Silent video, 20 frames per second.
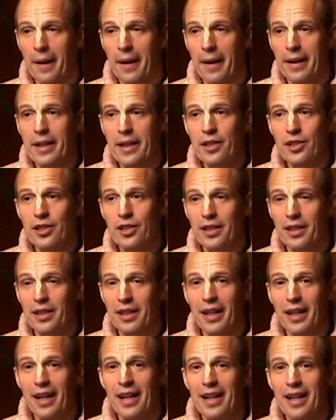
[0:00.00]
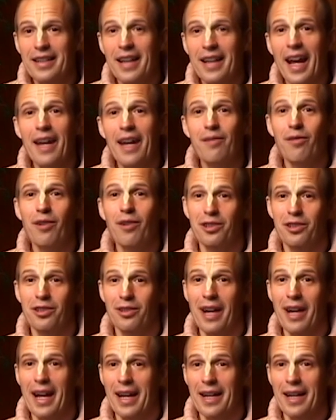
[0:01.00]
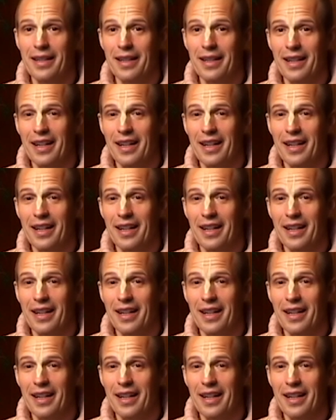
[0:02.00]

kitchen. His head was red.